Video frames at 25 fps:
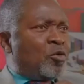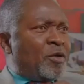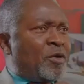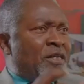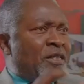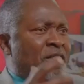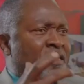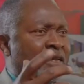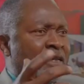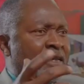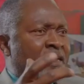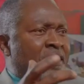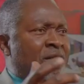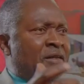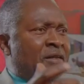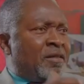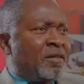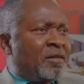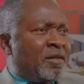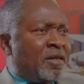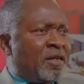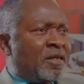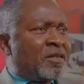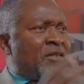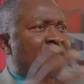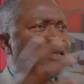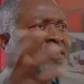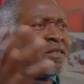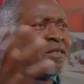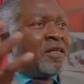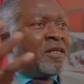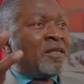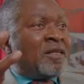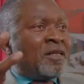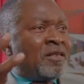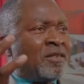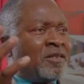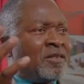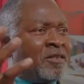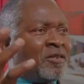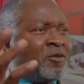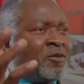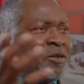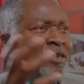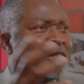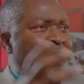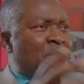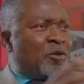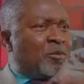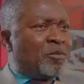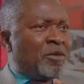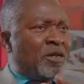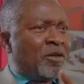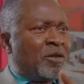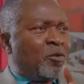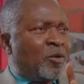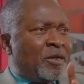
we said the excess energy which is being